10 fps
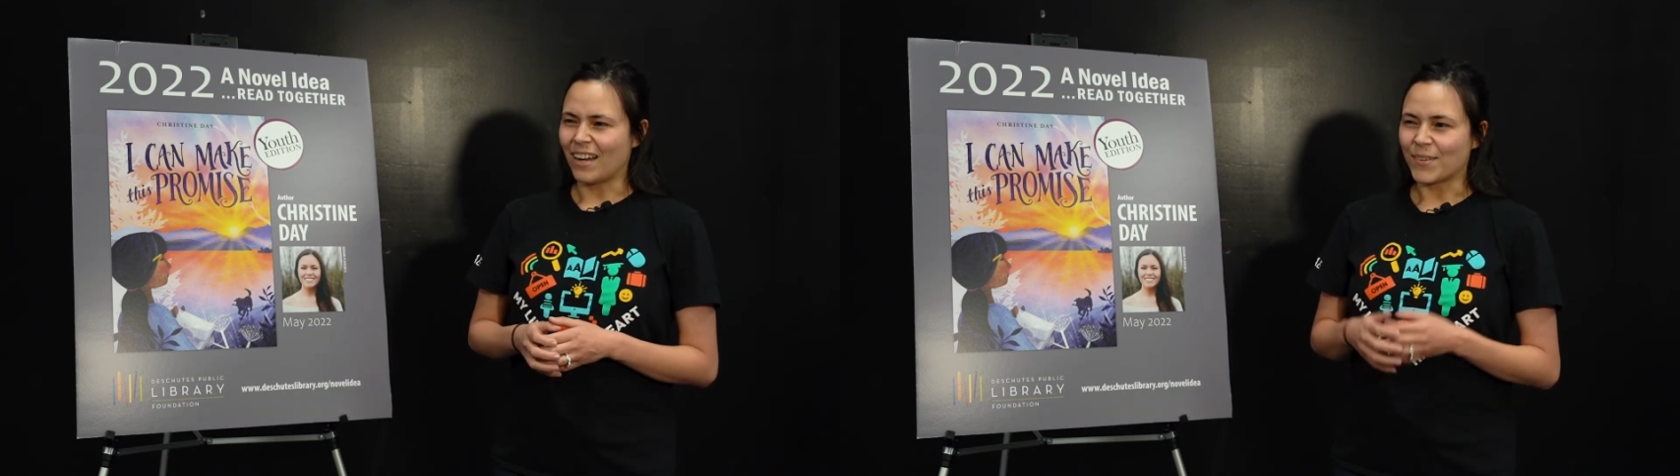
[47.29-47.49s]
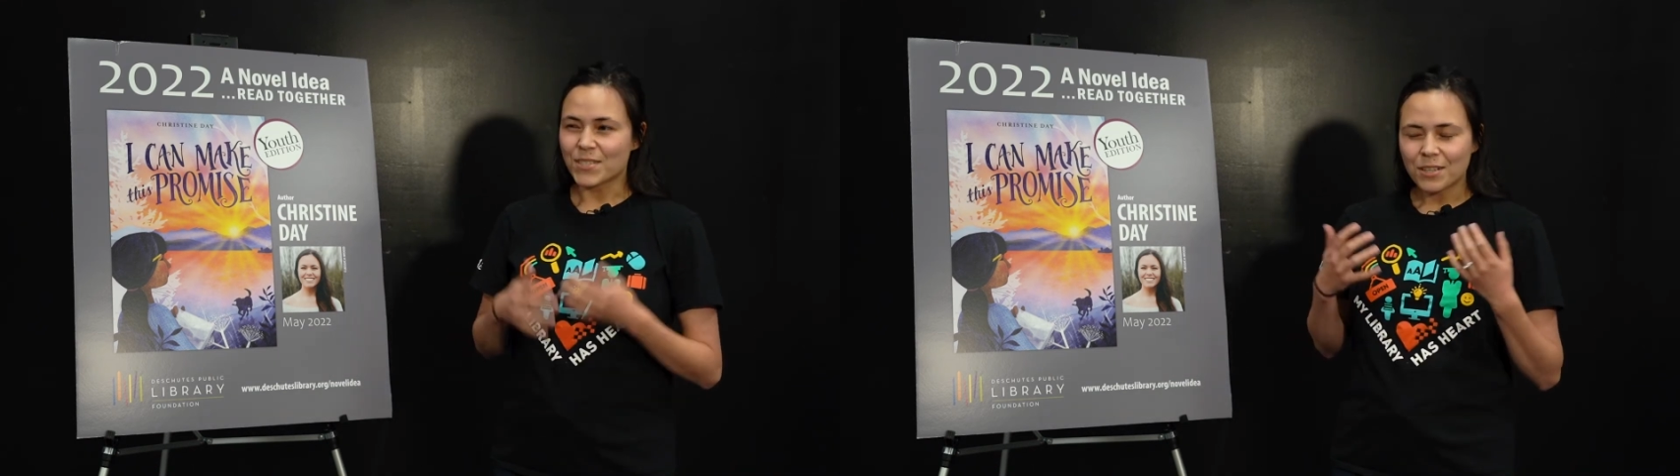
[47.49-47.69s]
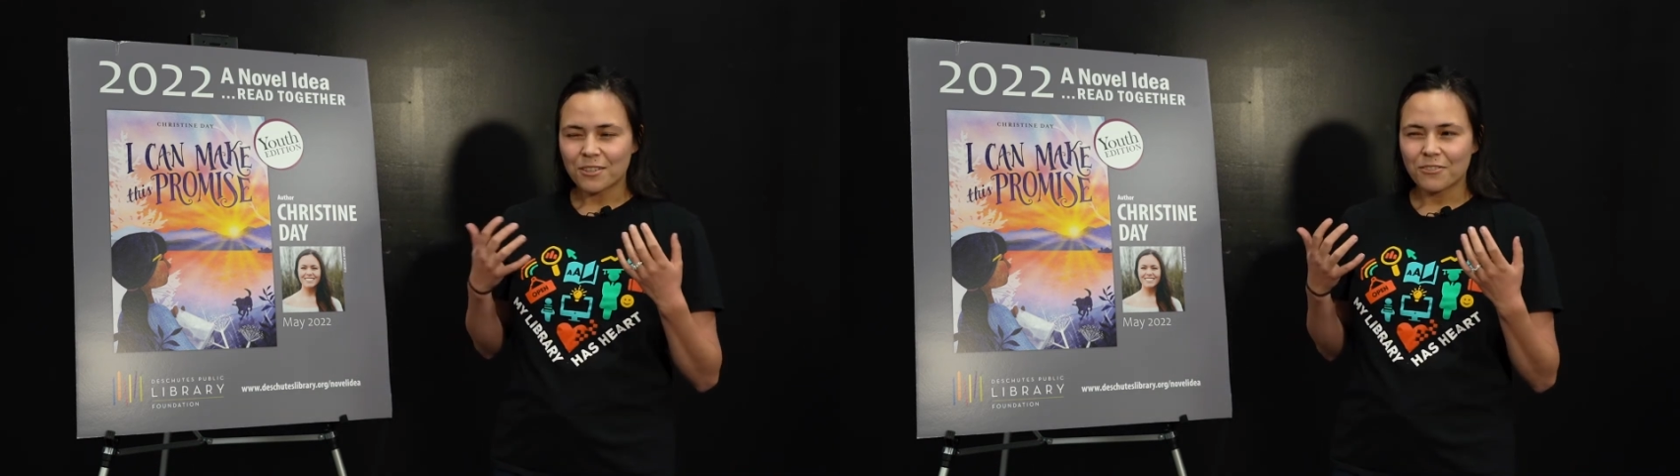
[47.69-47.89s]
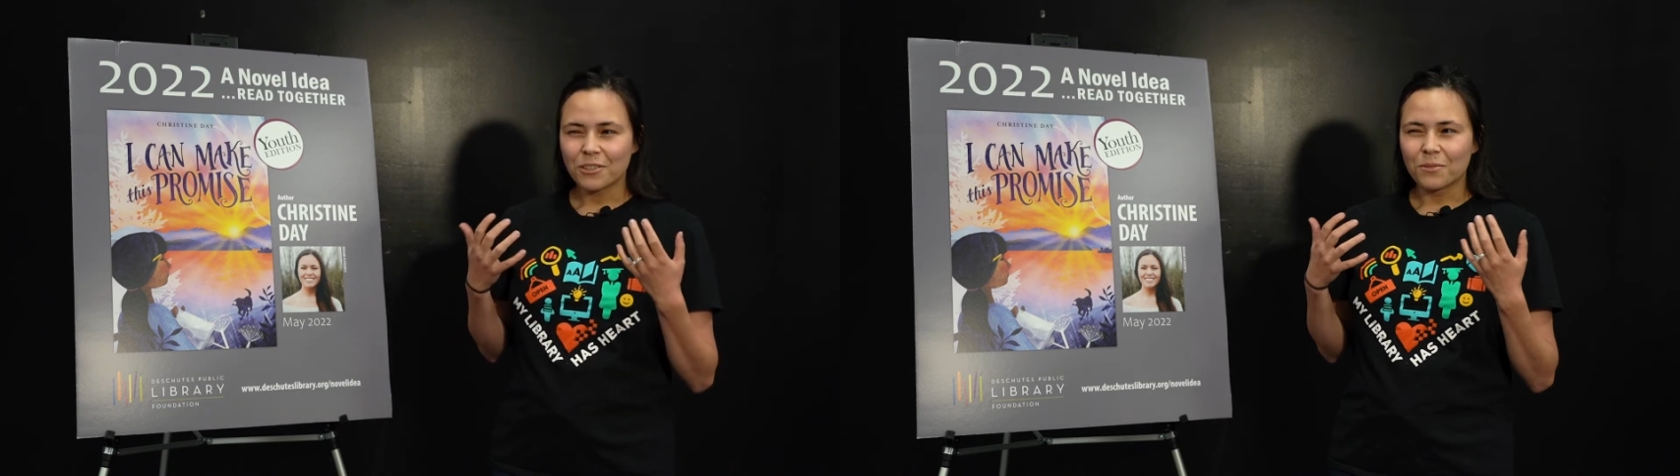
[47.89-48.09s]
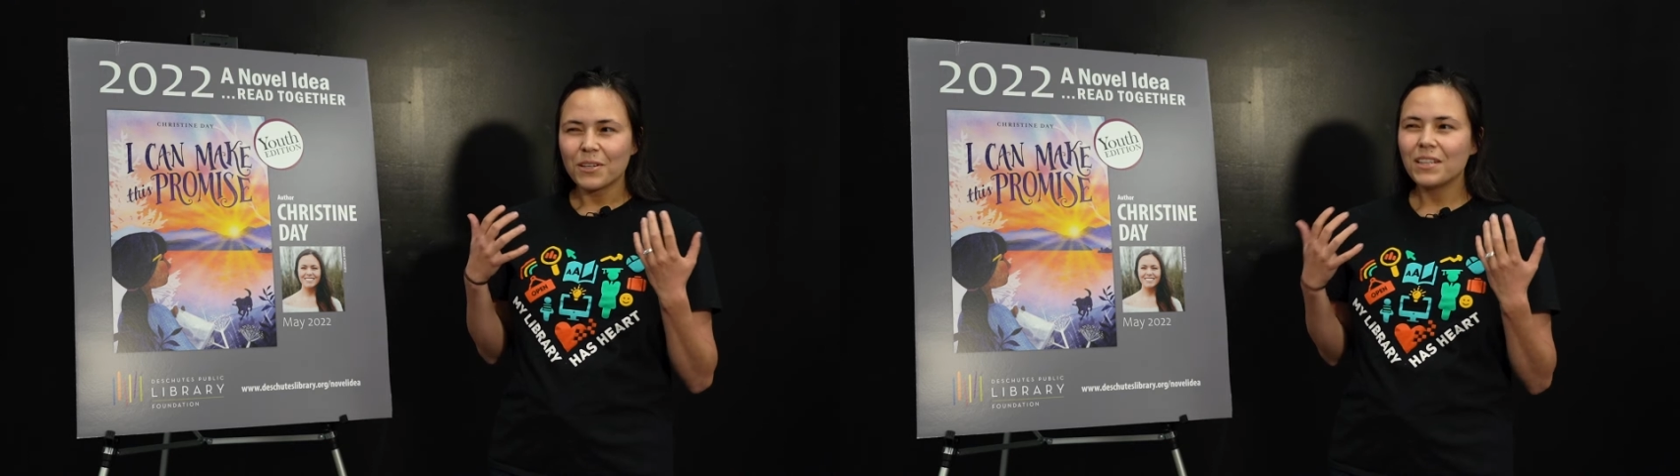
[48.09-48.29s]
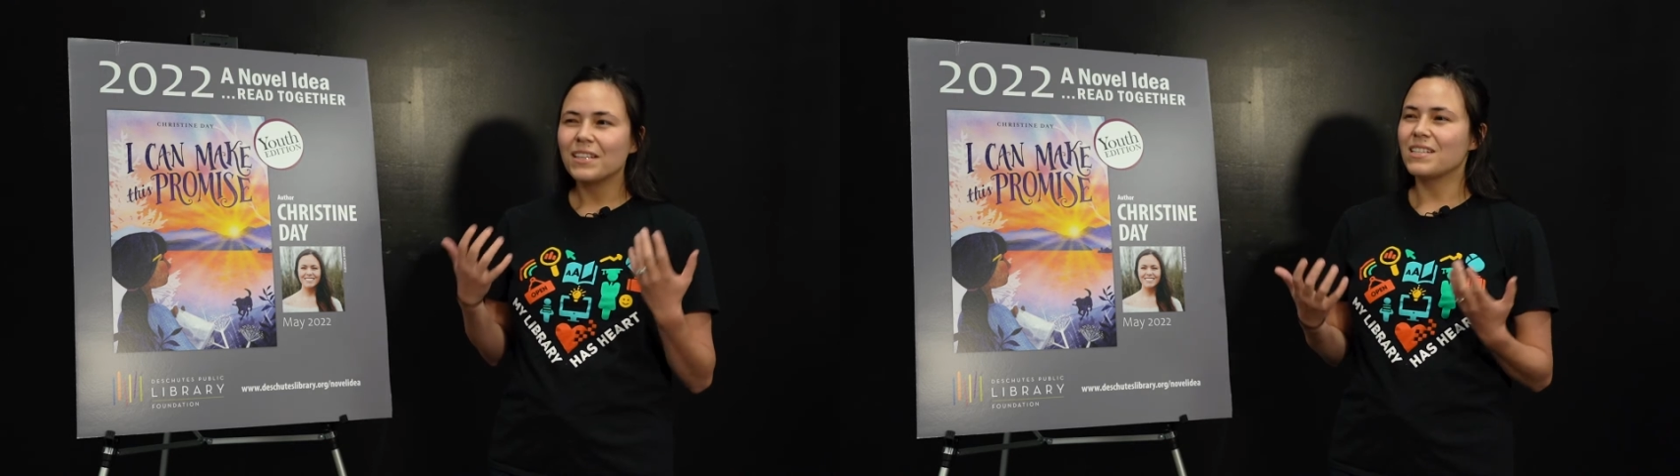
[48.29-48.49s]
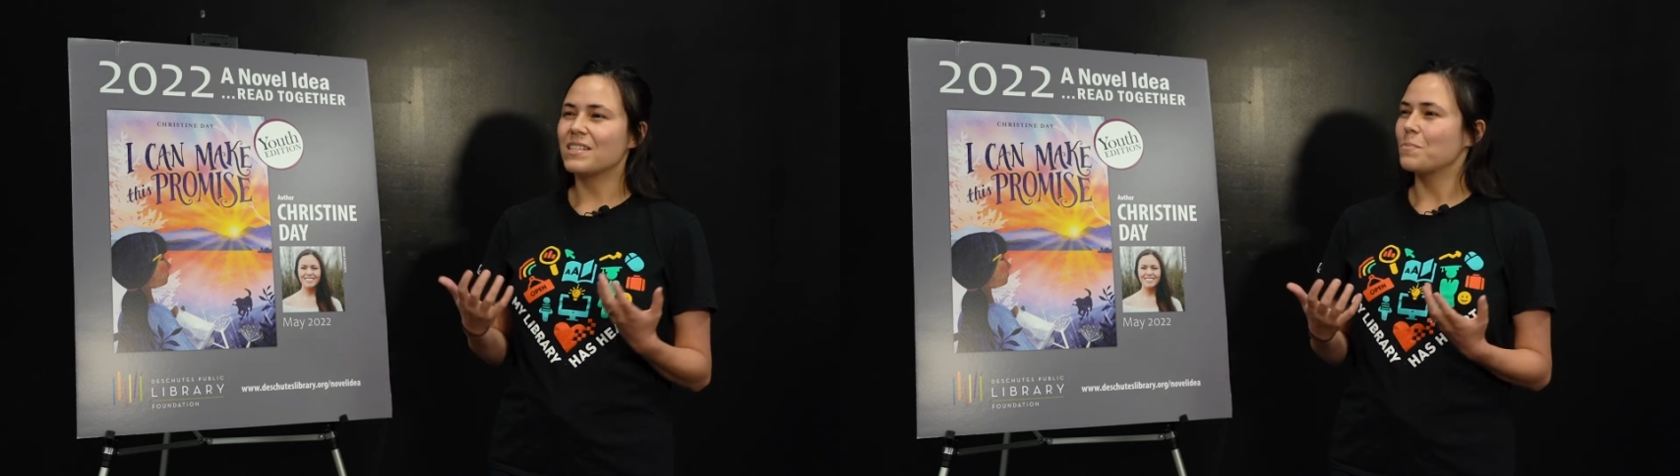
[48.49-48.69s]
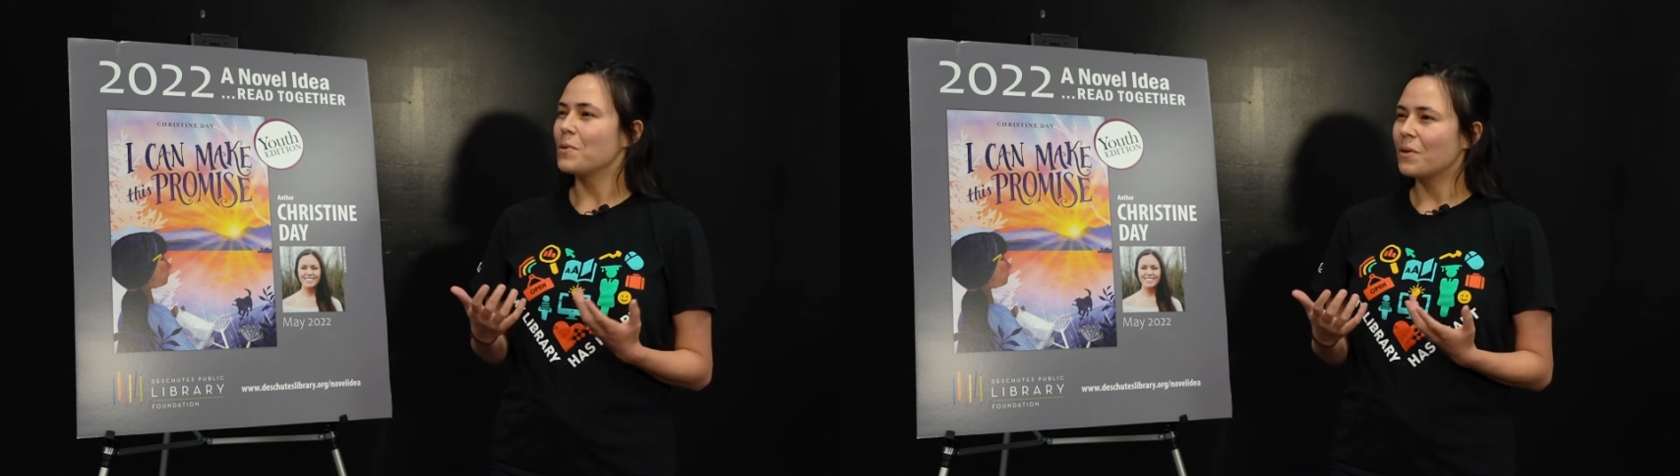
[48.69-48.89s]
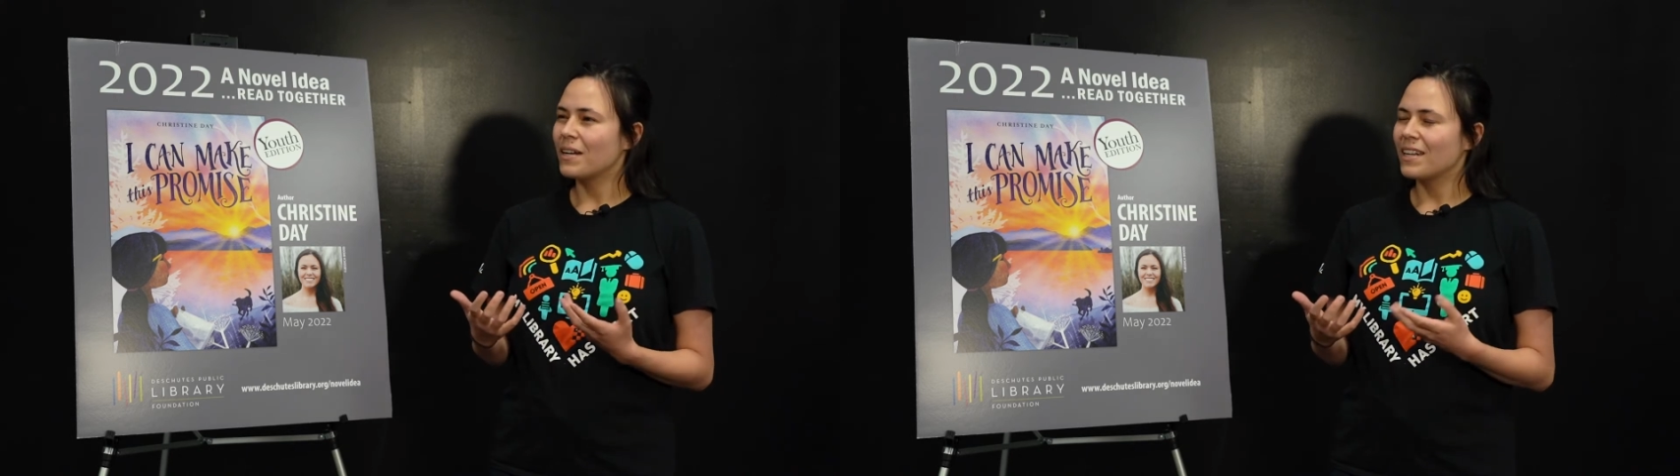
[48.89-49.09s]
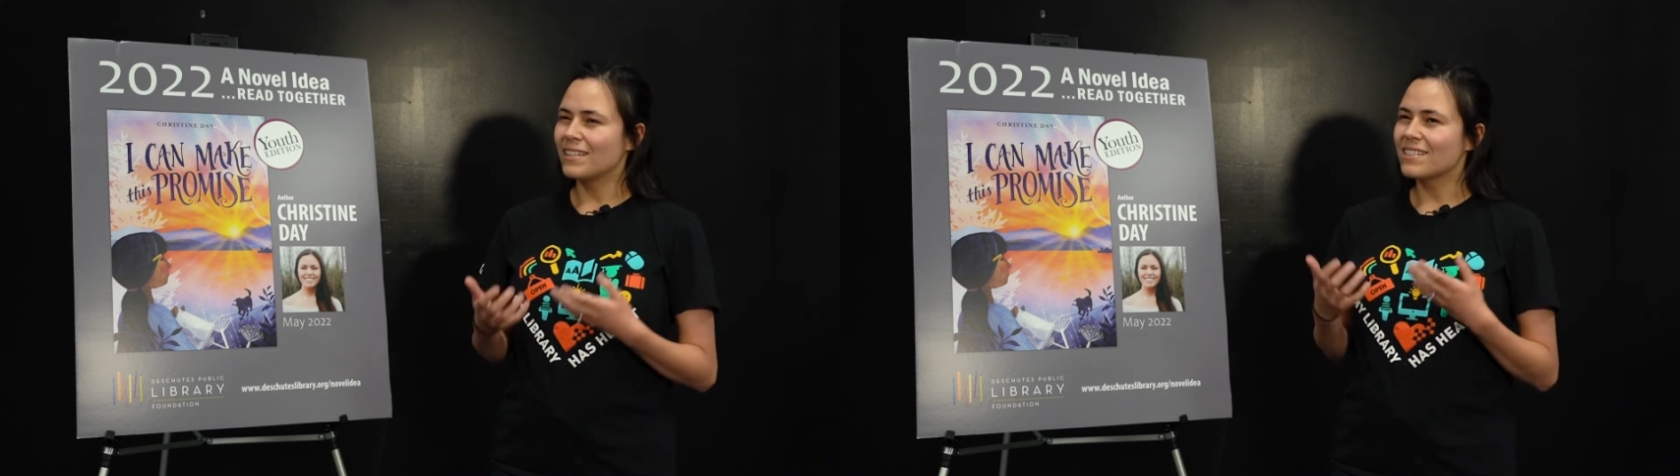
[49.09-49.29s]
I was starting to feel really dispirited